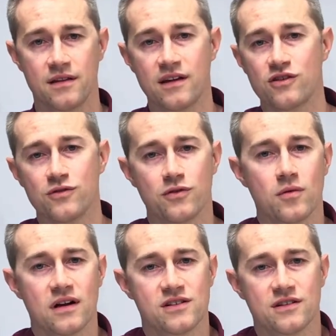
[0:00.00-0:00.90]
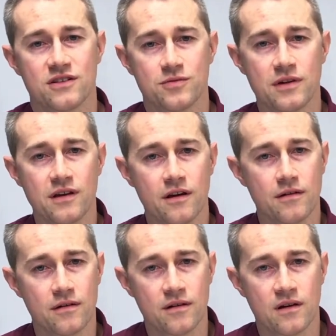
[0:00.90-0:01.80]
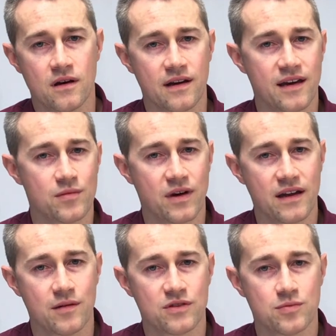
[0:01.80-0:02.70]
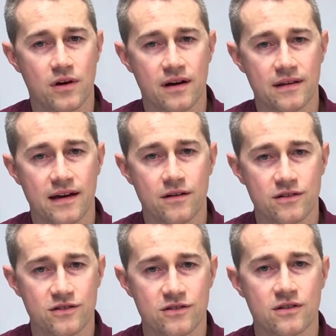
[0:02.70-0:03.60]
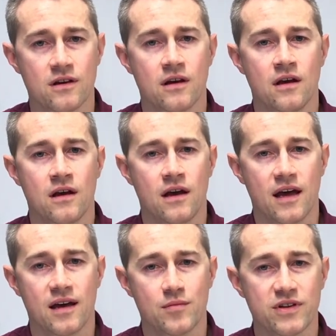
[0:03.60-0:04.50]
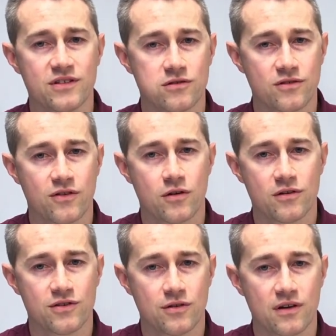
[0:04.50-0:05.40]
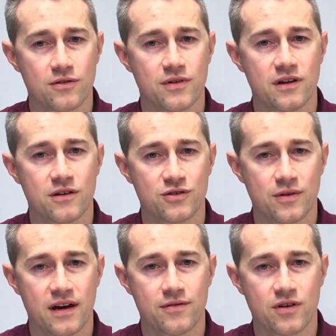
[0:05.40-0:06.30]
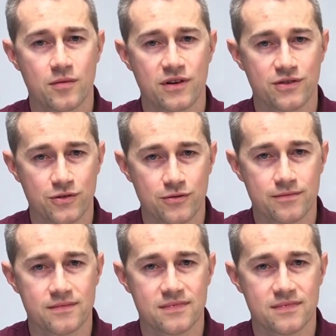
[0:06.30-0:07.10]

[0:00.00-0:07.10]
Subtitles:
Thank you for watching this video. Again, my name is Brian Loux, and please look forward to other videos we have coming soon.